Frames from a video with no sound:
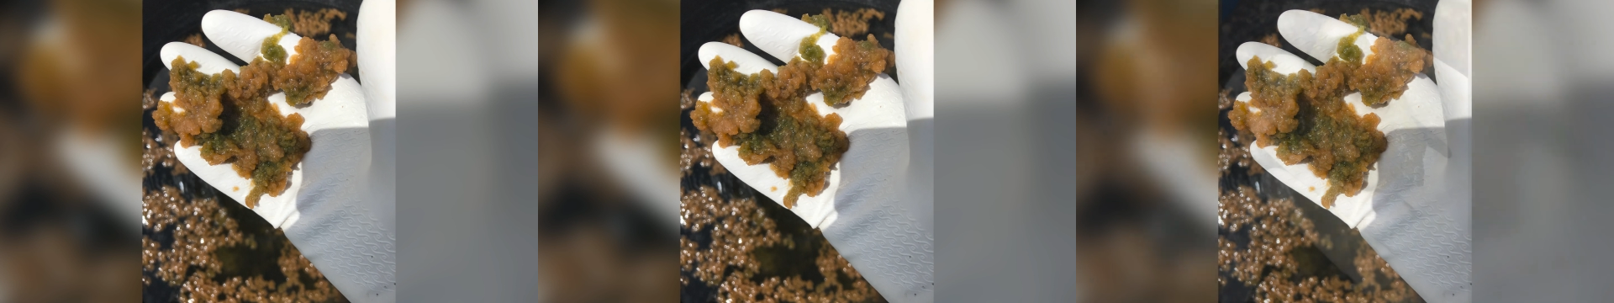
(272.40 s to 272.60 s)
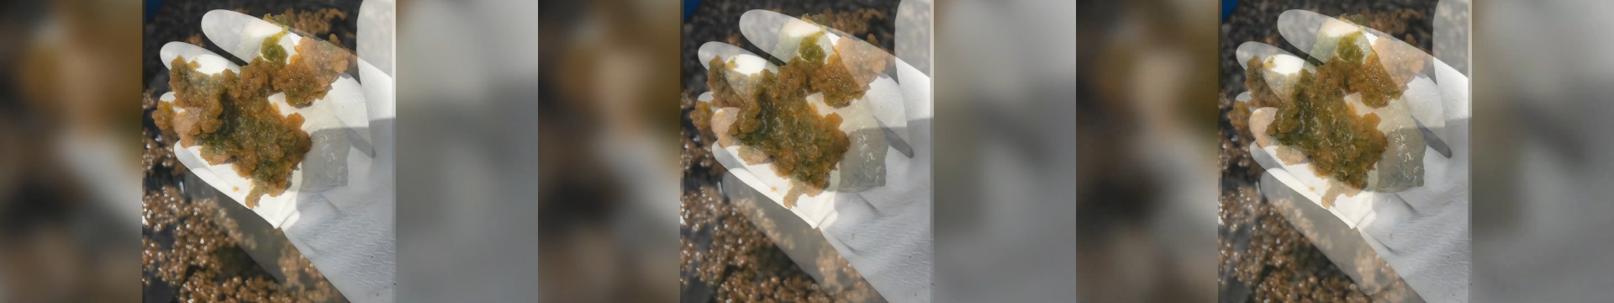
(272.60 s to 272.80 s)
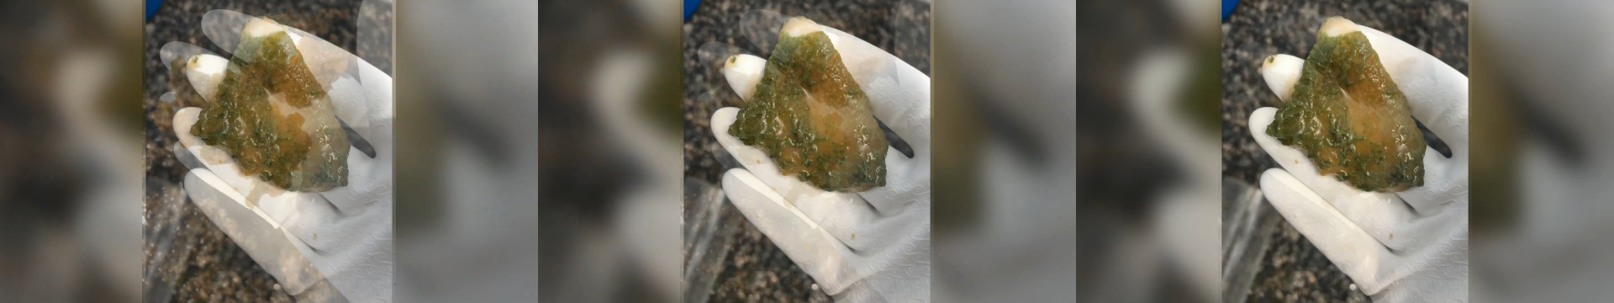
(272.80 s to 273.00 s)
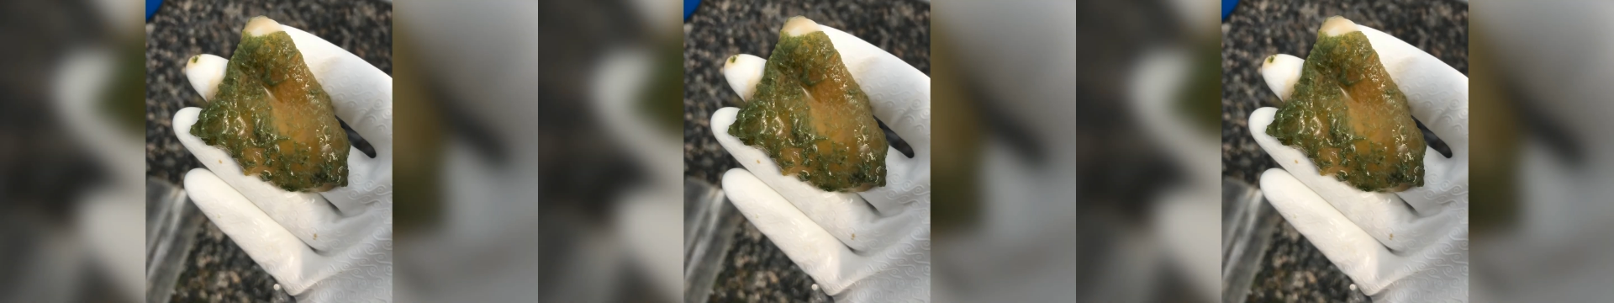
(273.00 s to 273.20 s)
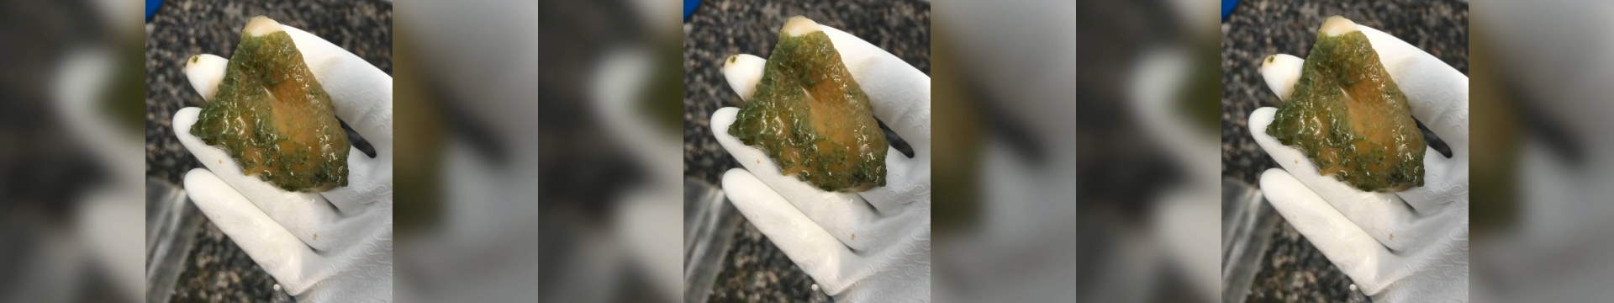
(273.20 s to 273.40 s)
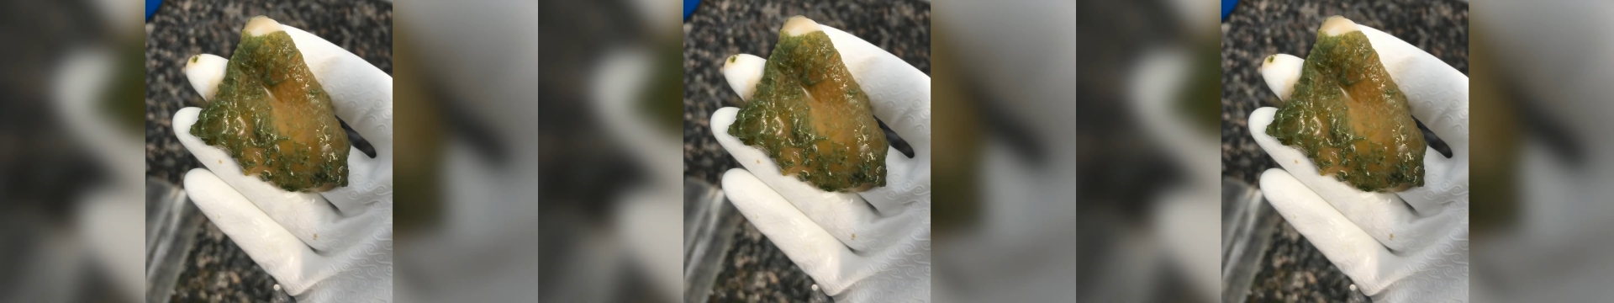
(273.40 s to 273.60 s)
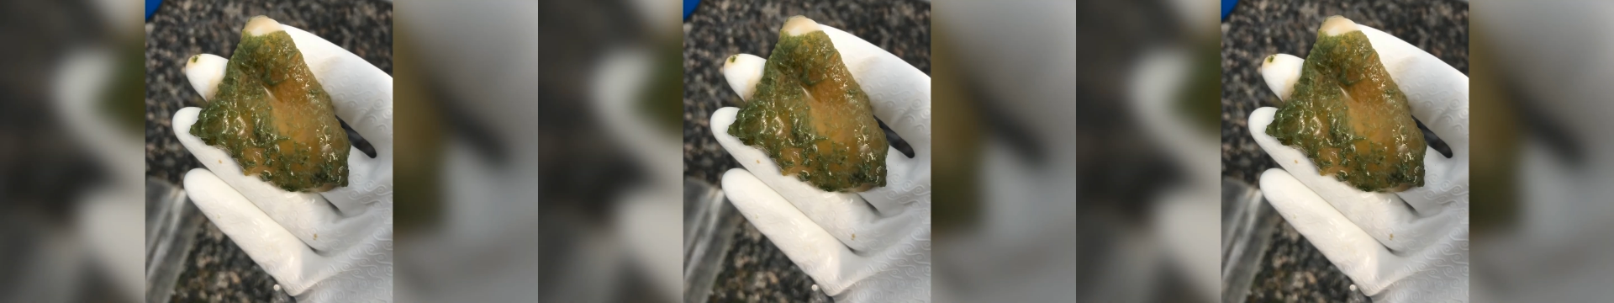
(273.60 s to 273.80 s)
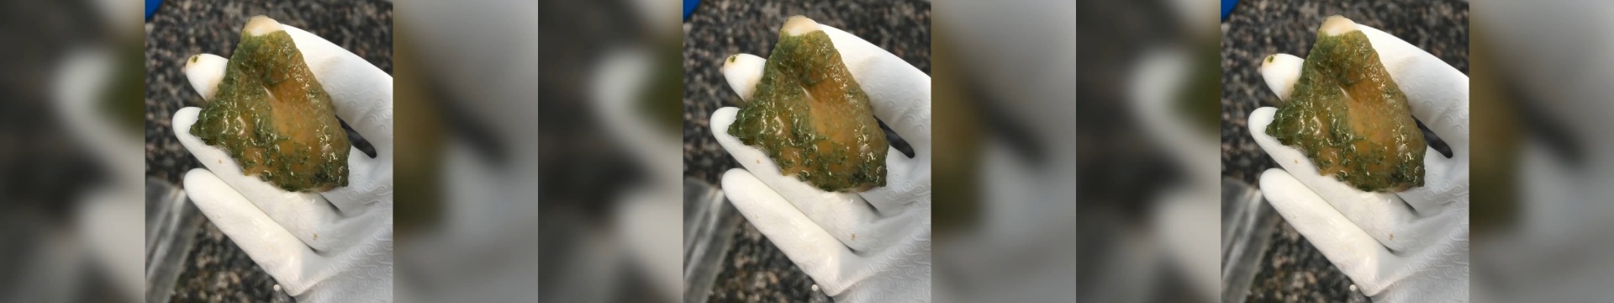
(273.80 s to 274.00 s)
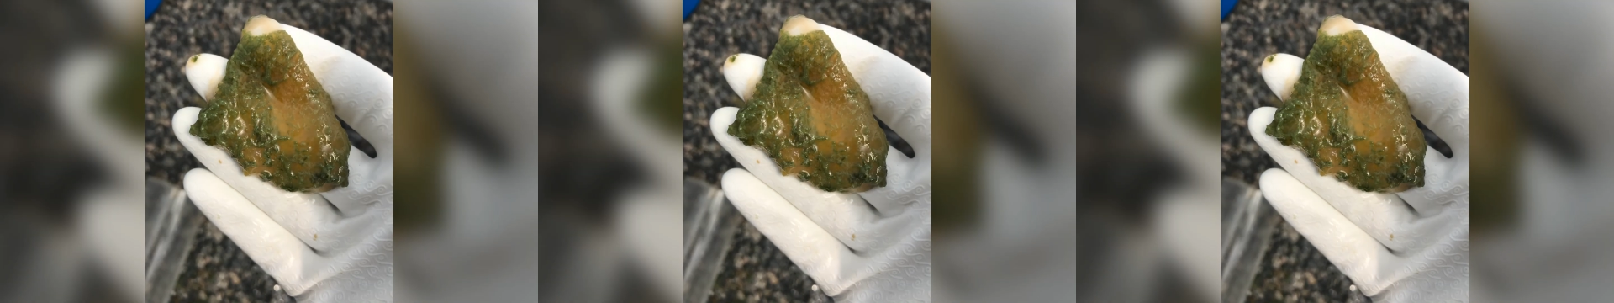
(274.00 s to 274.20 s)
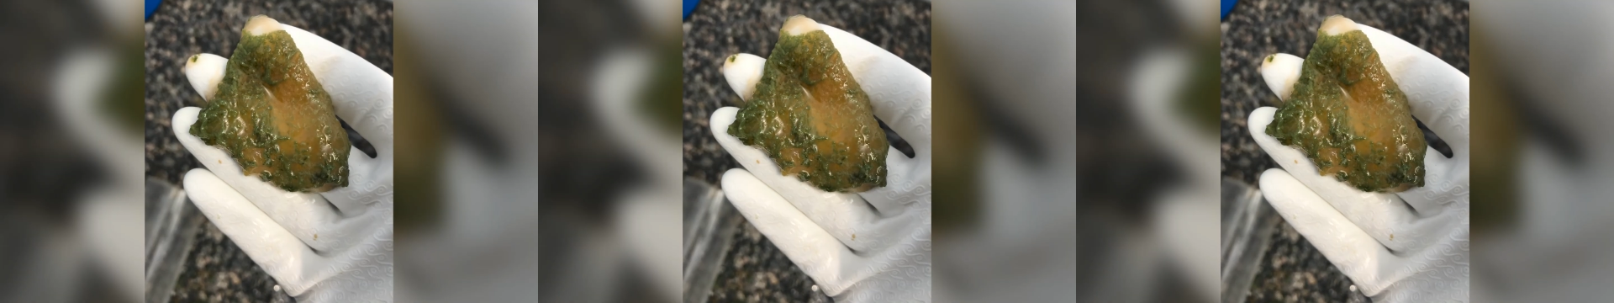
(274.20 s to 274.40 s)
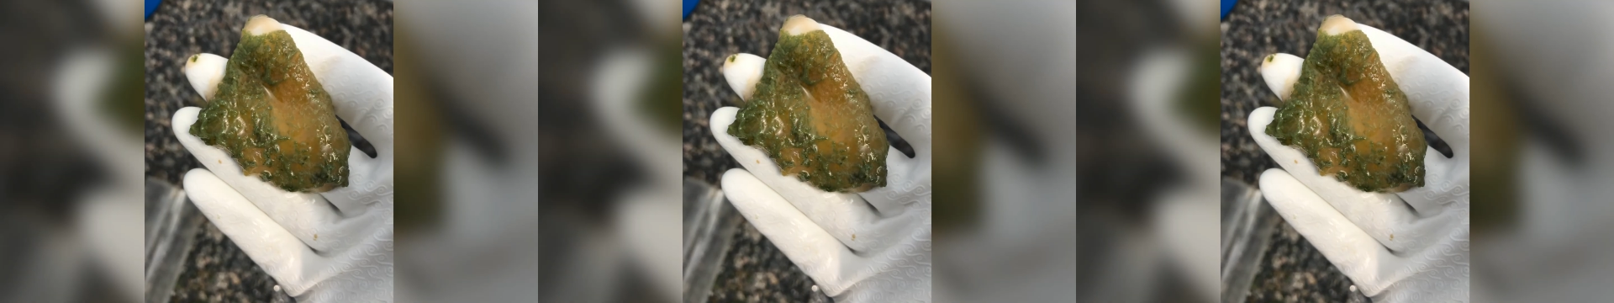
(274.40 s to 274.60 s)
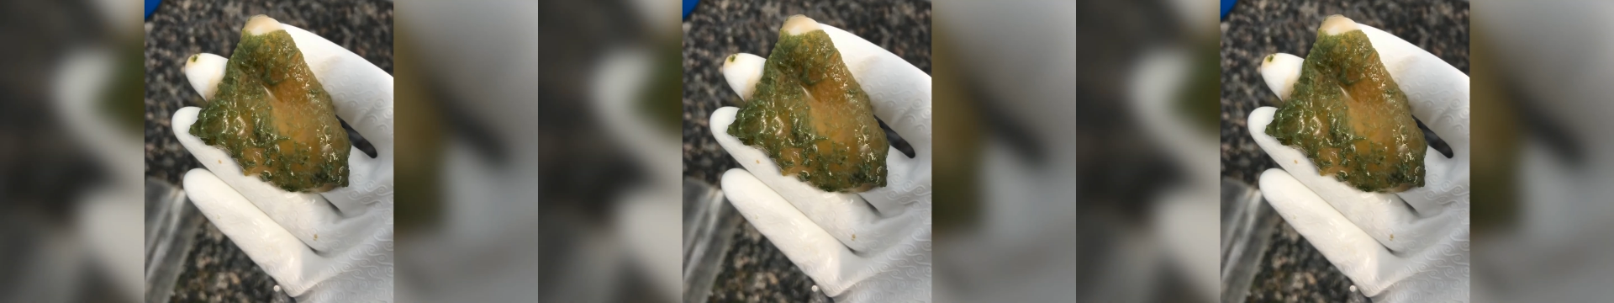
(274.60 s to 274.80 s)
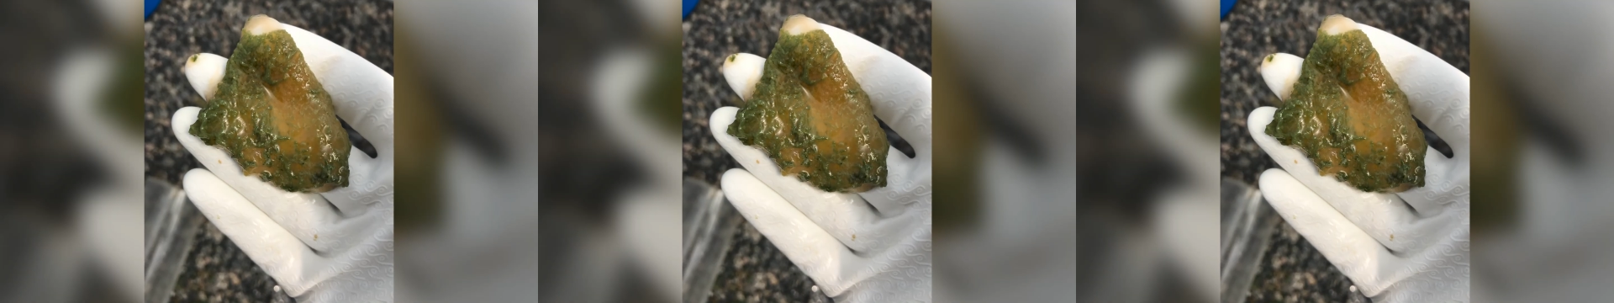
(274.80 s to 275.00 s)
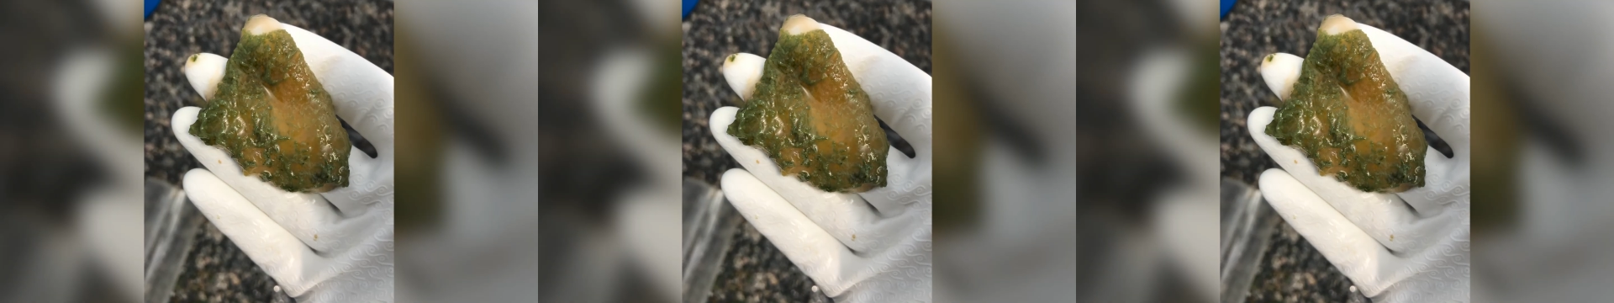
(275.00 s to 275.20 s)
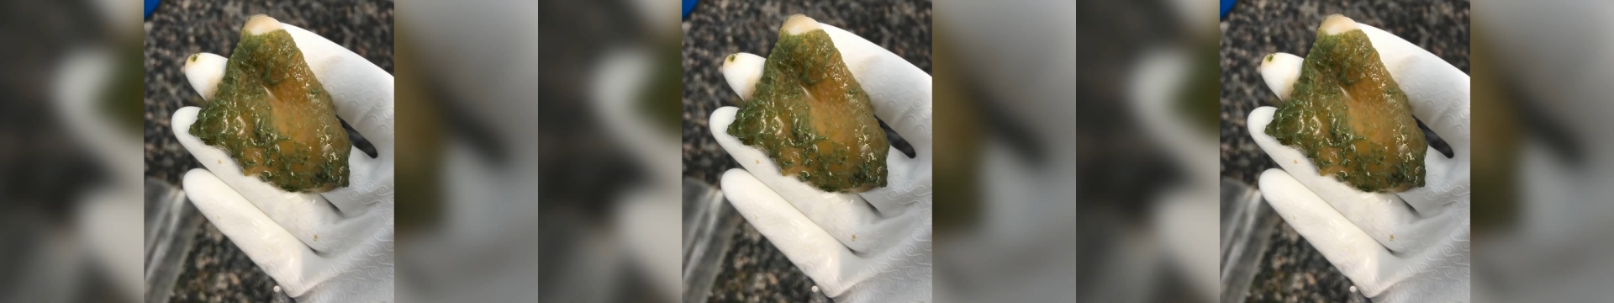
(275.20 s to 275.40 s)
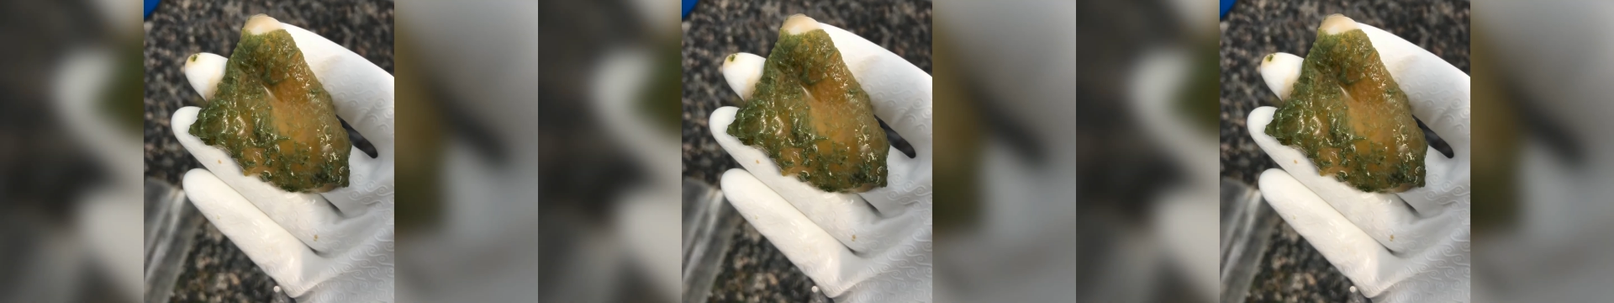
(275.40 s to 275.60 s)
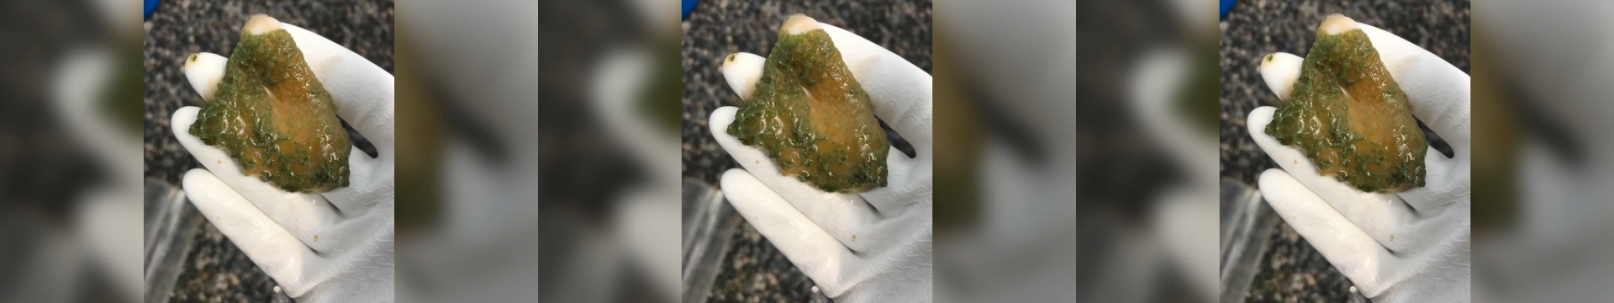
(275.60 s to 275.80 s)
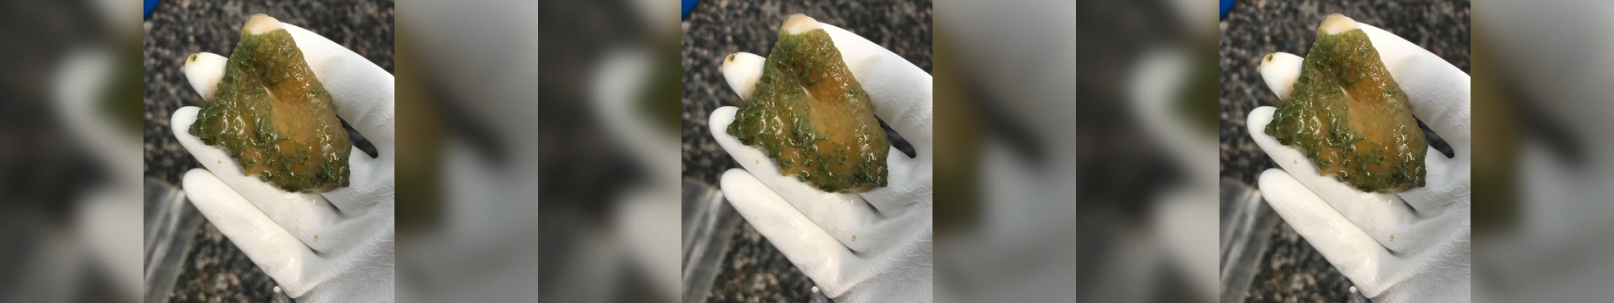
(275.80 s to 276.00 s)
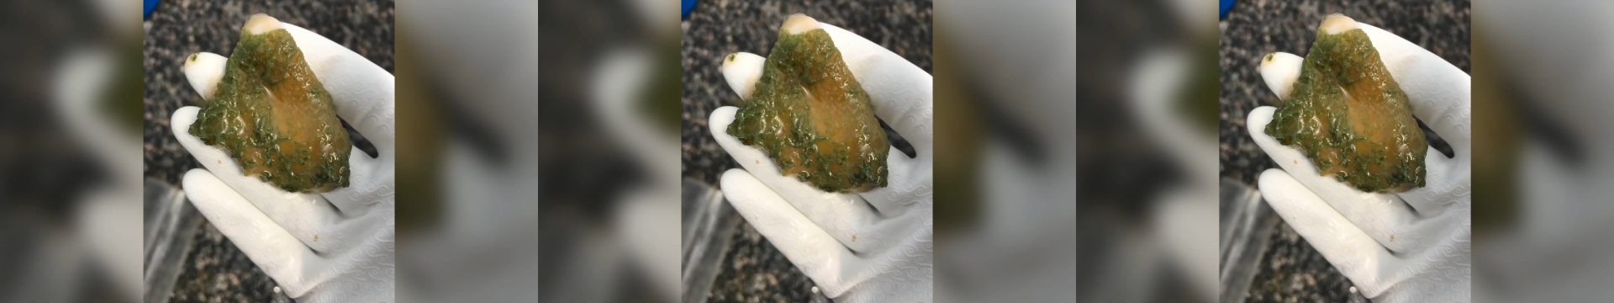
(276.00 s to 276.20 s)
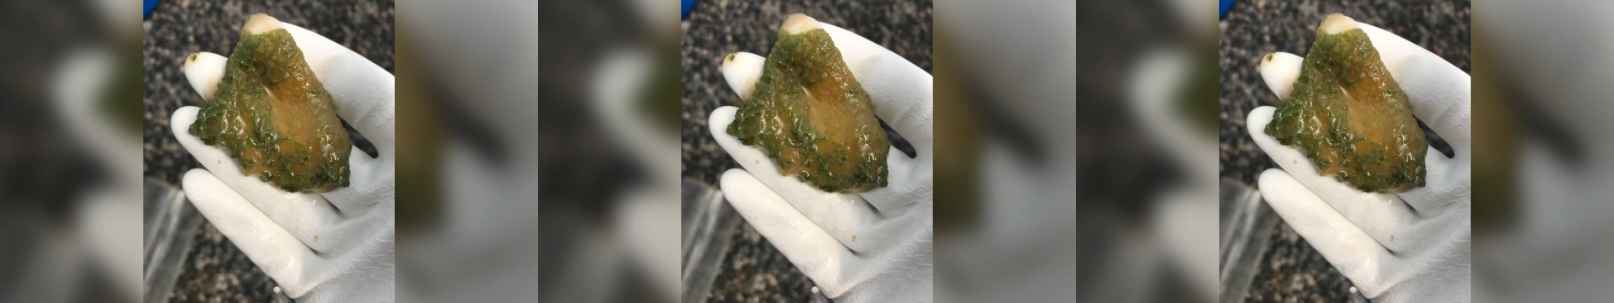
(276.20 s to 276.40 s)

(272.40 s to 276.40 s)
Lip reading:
(no speaker visible)